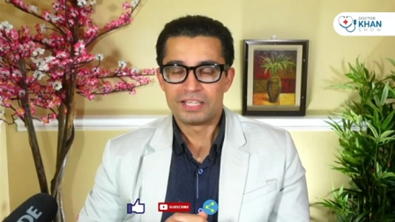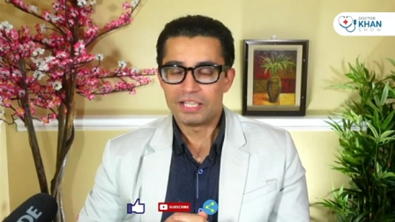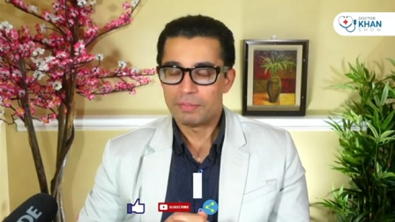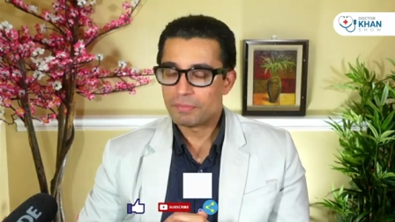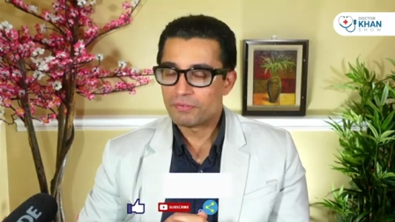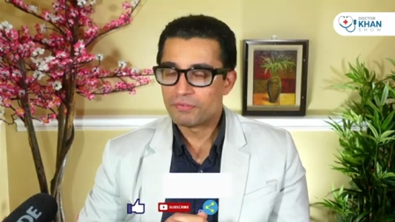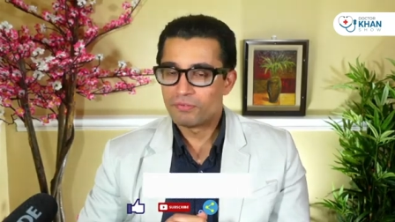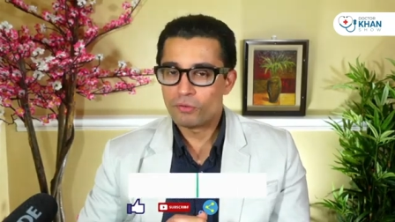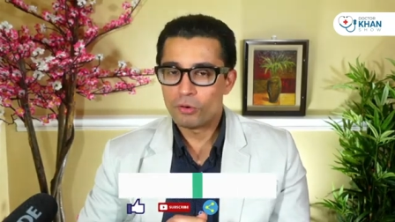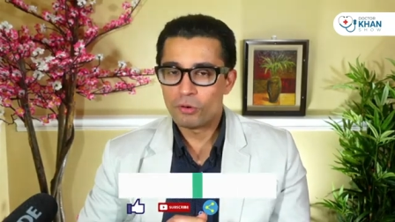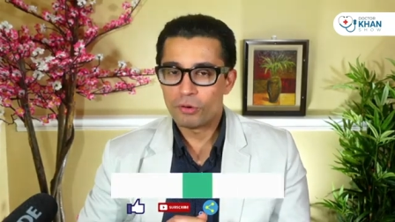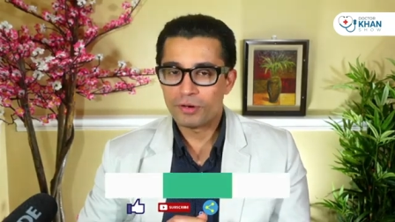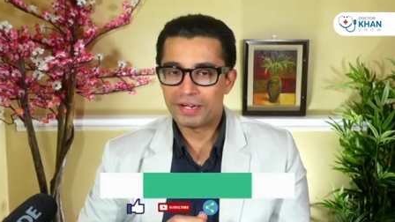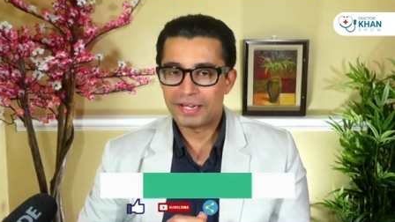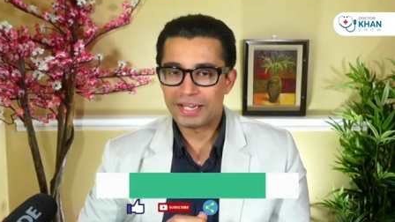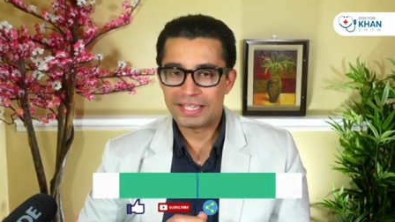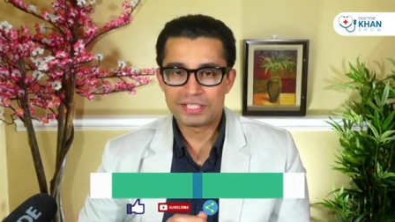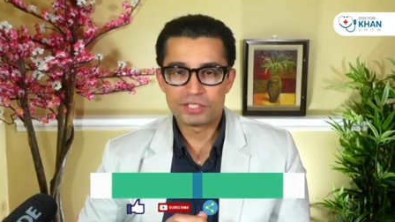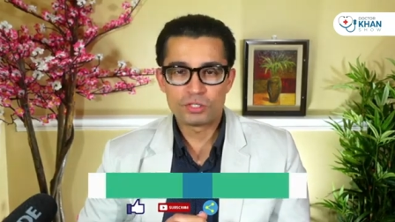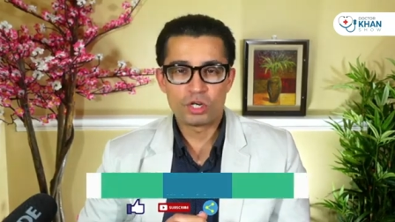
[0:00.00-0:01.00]
Number
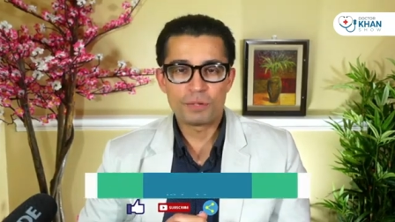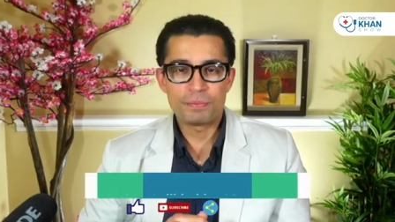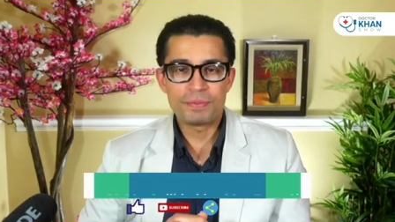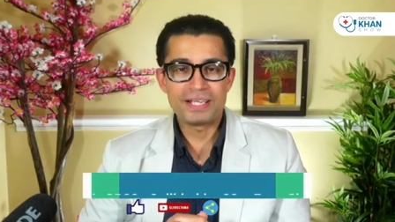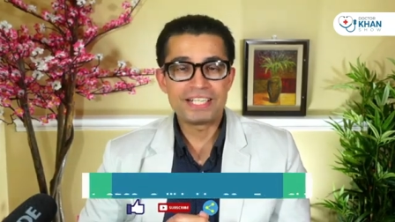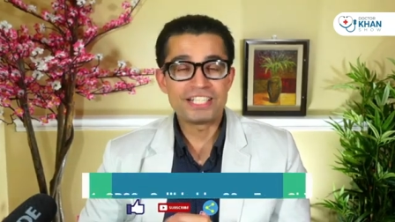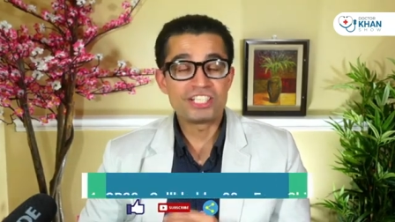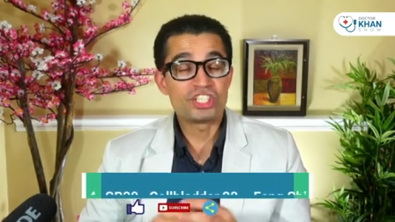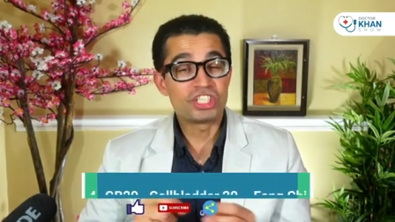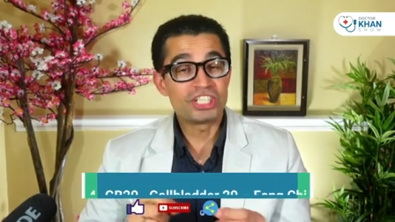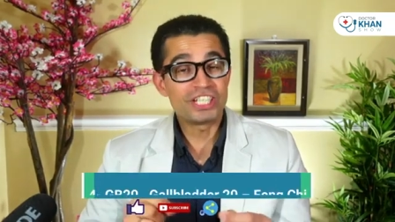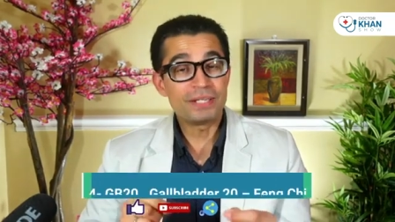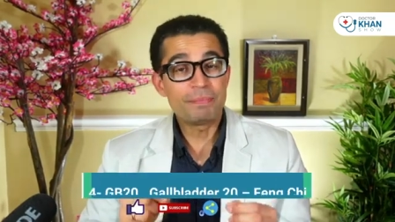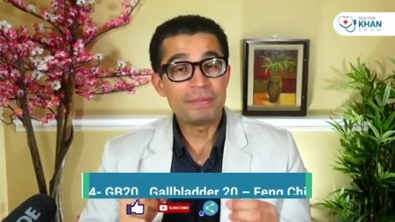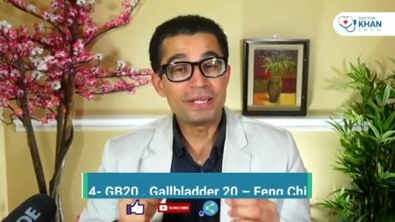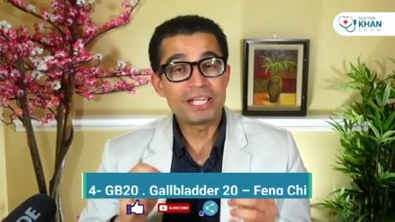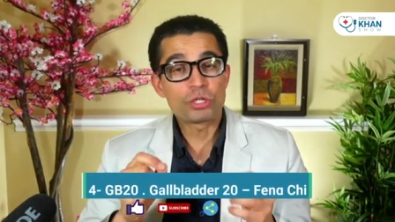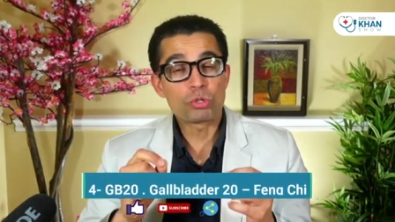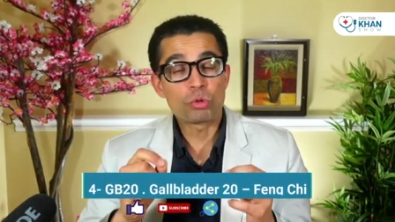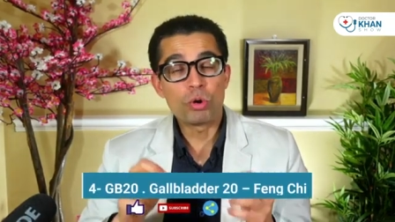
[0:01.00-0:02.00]
4 is going to be
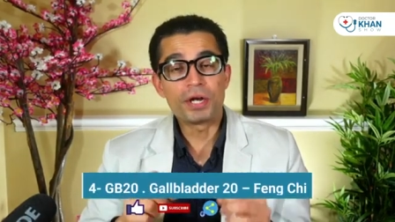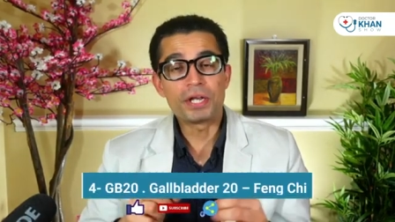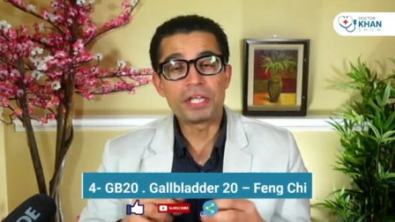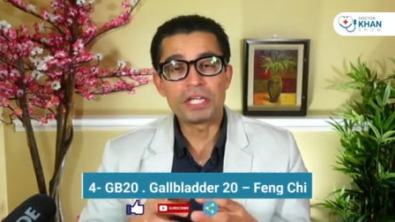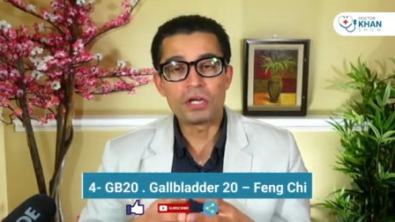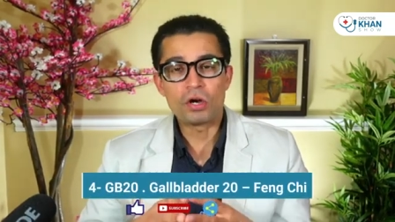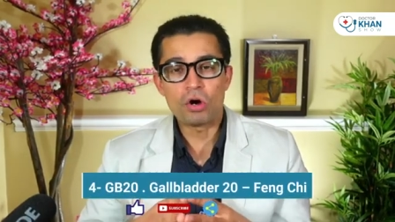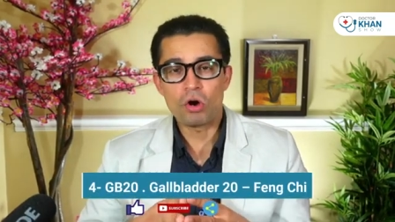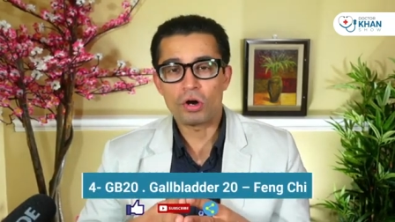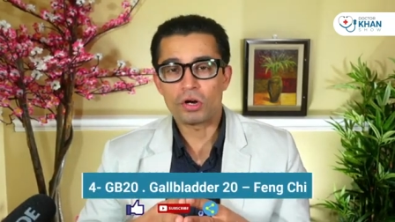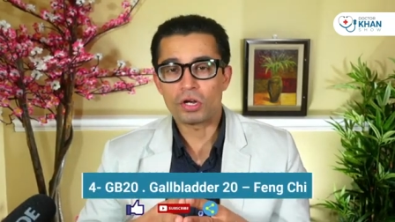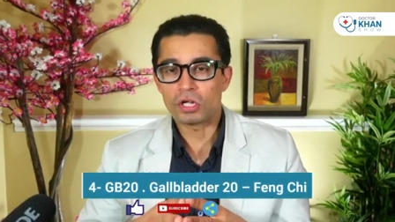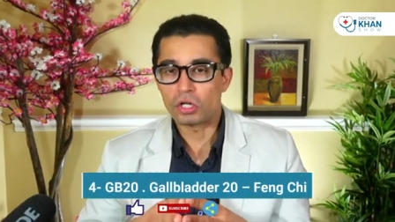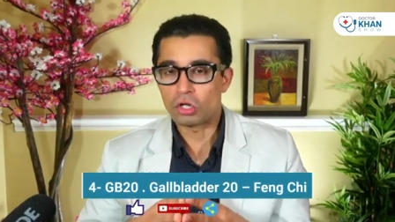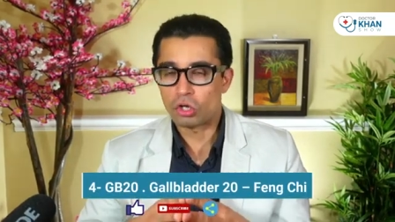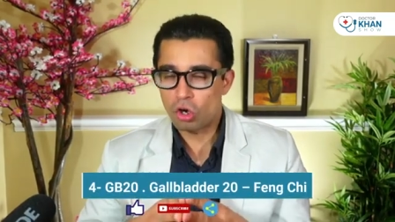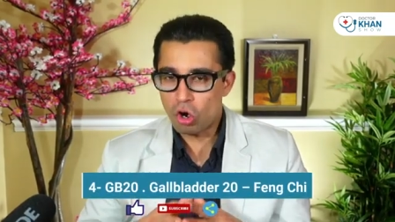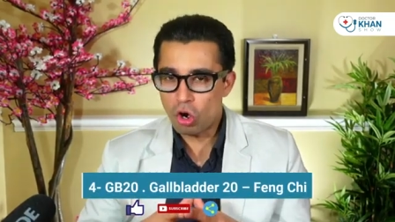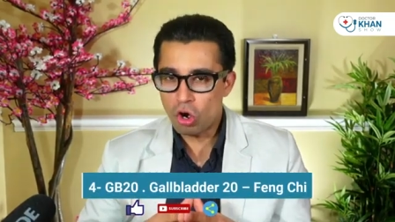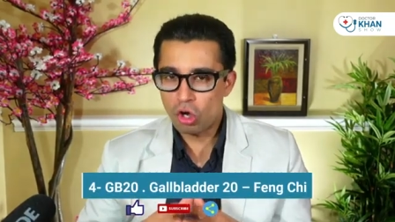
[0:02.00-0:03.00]
GB20 or
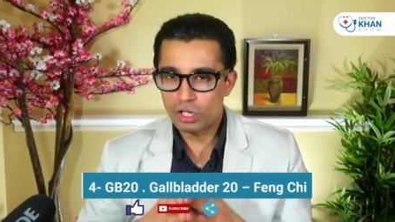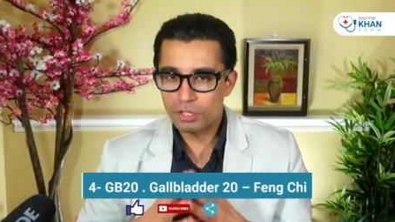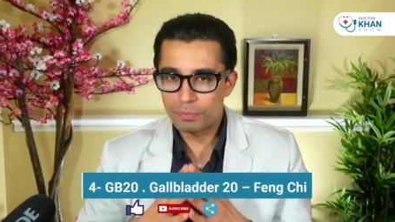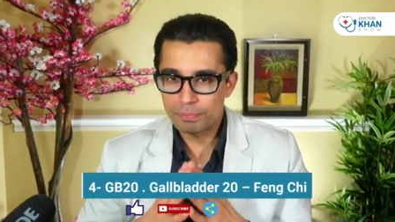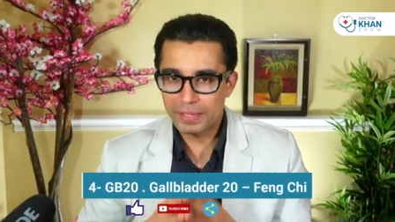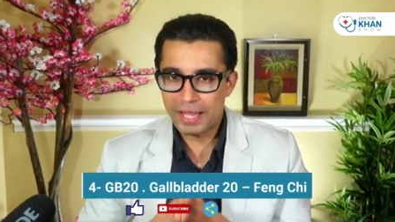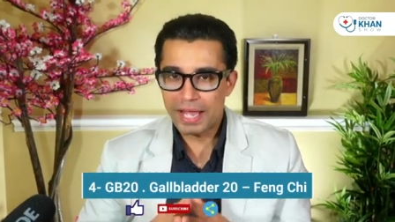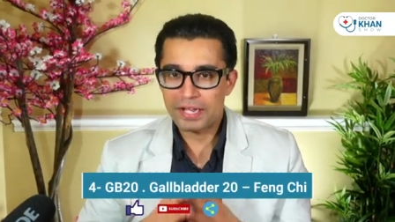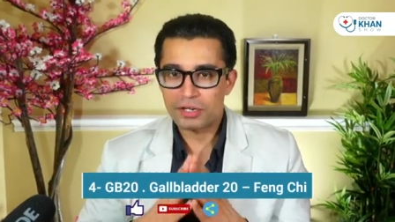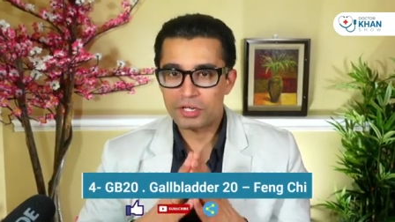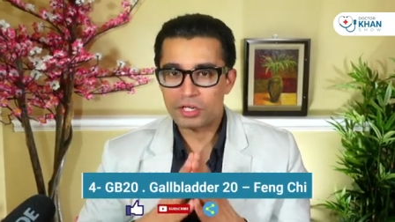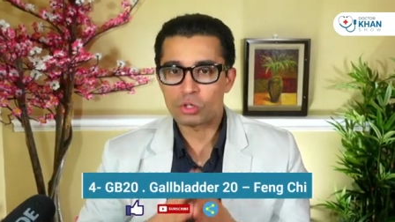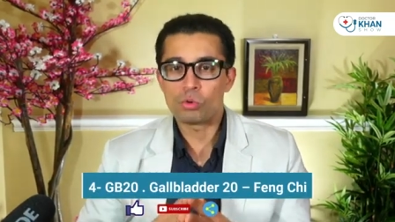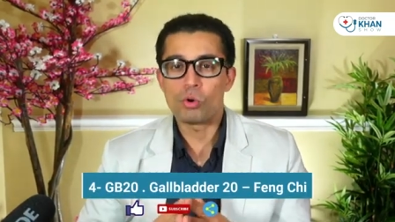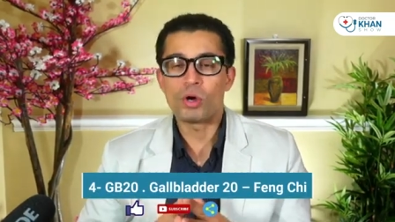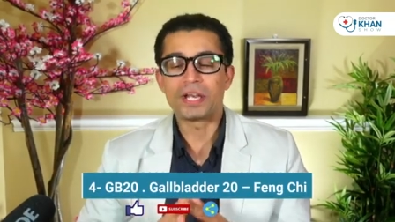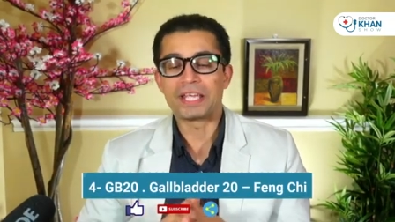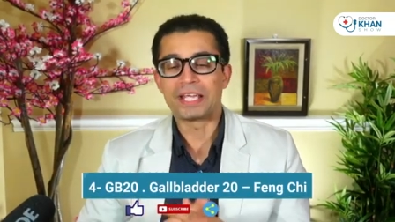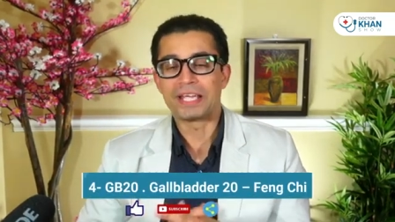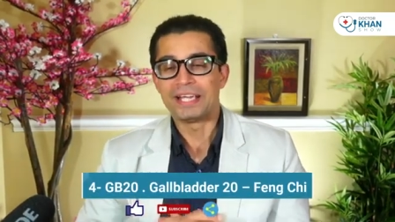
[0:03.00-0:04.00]
gallbladder
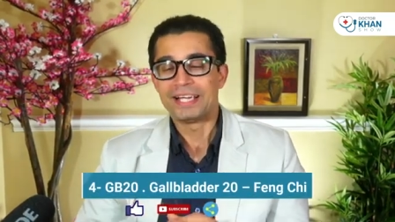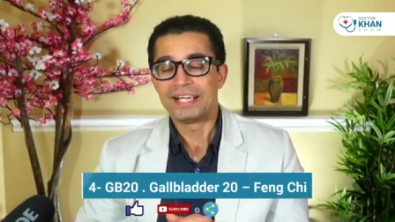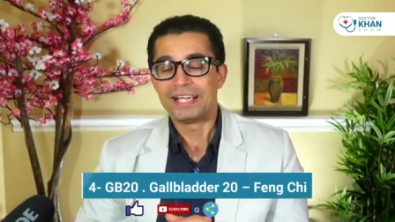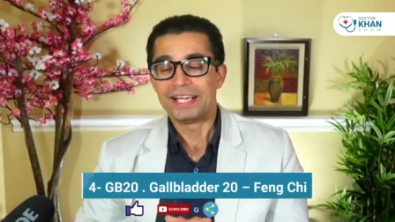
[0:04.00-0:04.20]
20.